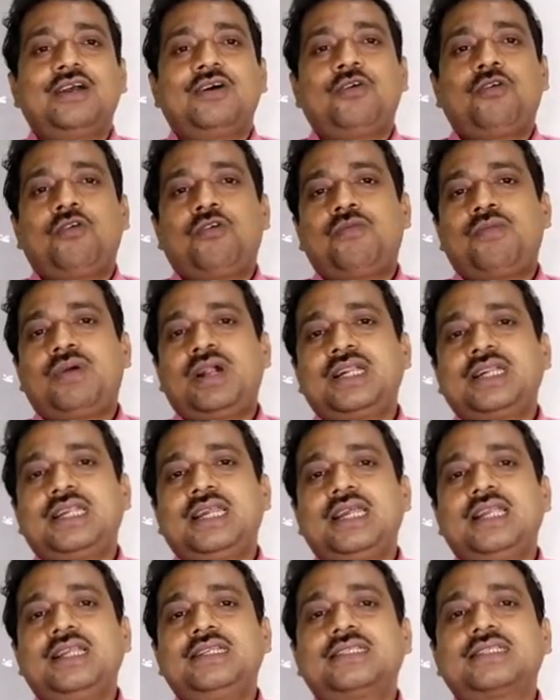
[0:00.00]
Homer
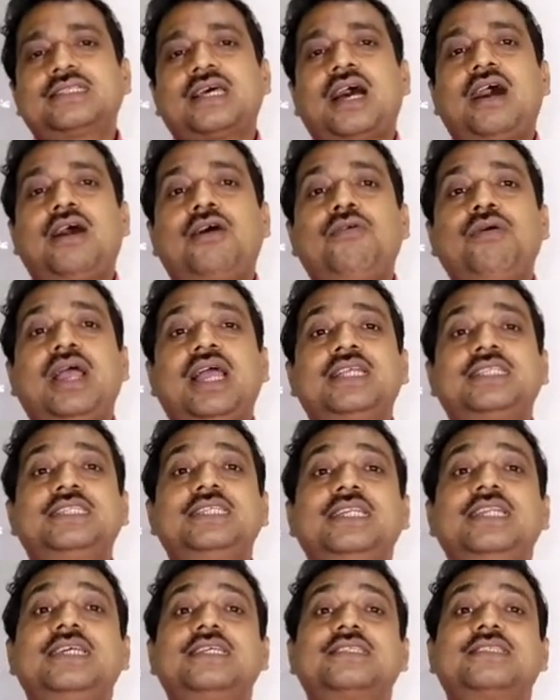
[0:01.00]
tells how
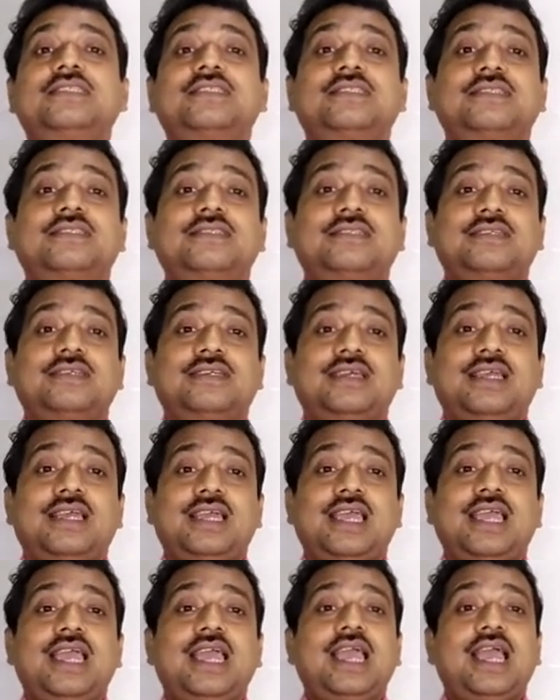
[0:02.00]
Achilles
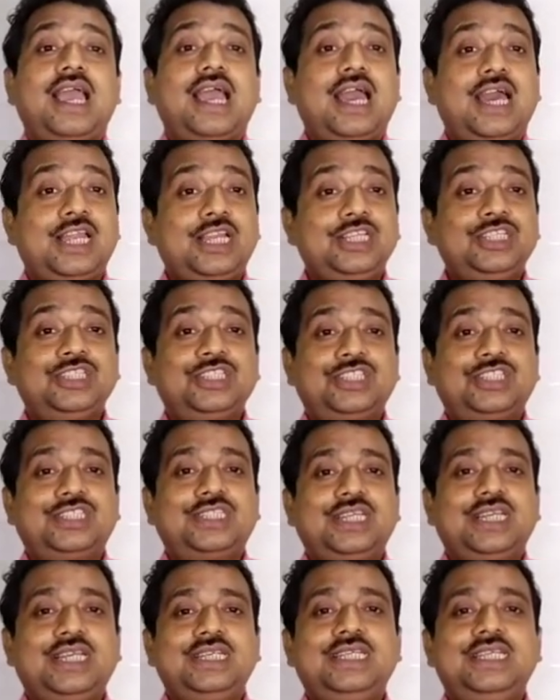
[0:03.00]

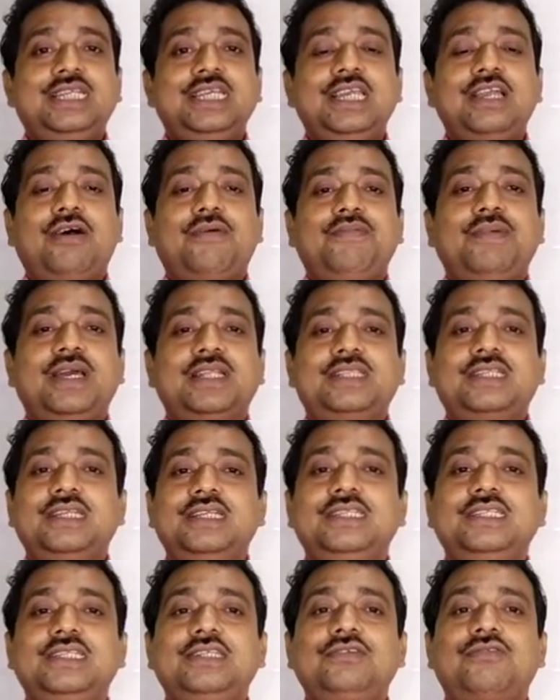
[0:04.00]
arranged a day of
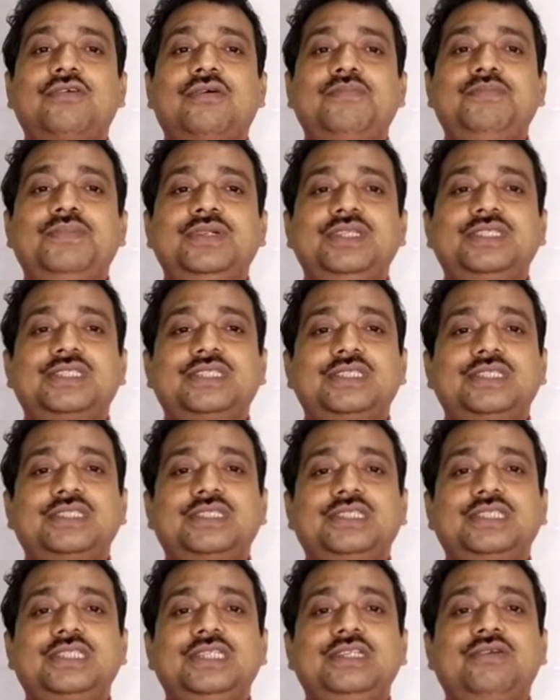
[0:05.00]
athletic
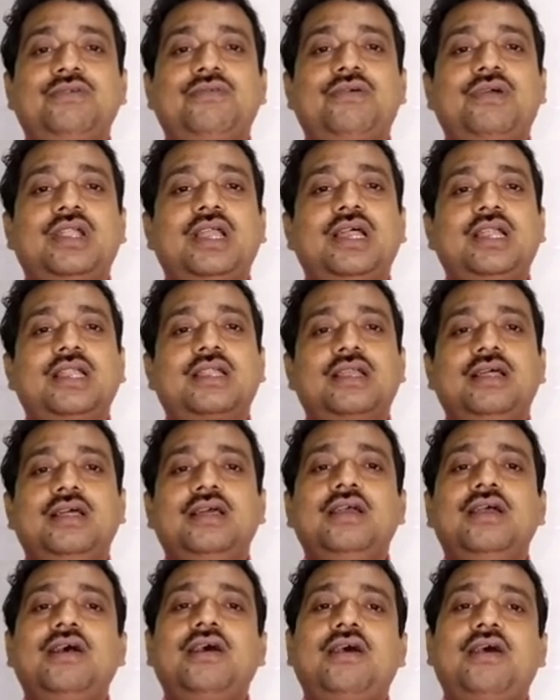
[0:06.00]
competitions in honor
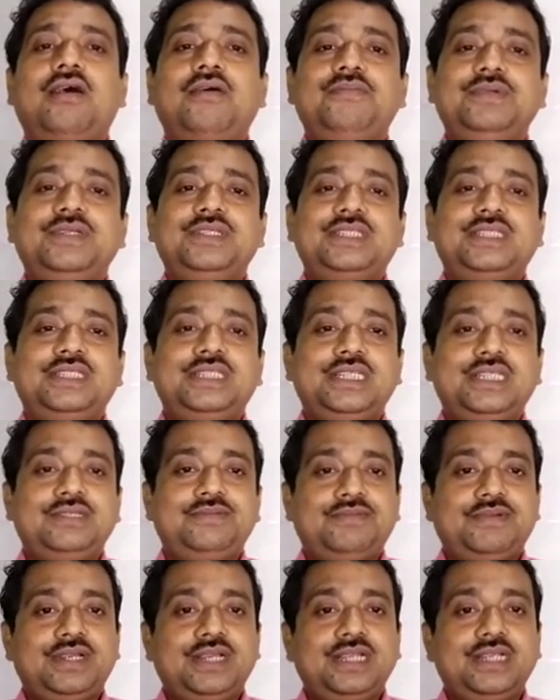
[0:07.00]
of his dead
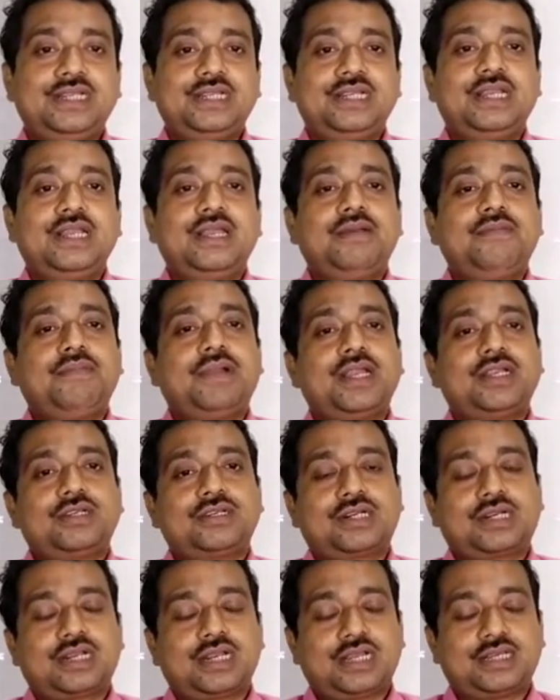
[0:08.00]
friend
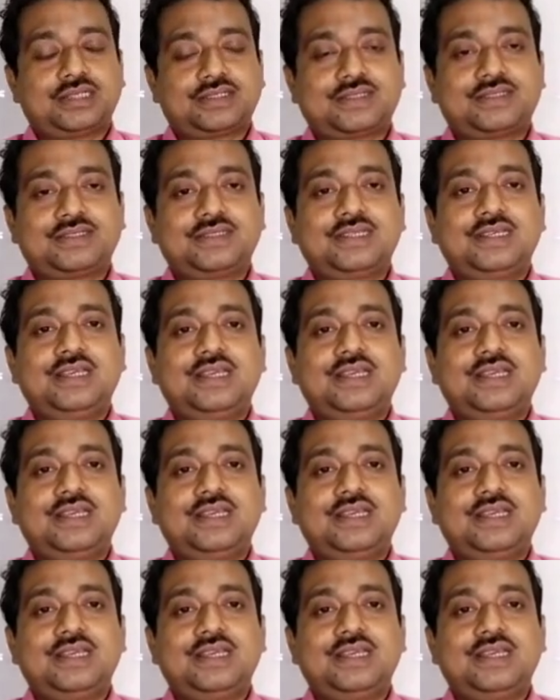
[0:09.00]
Patroclus.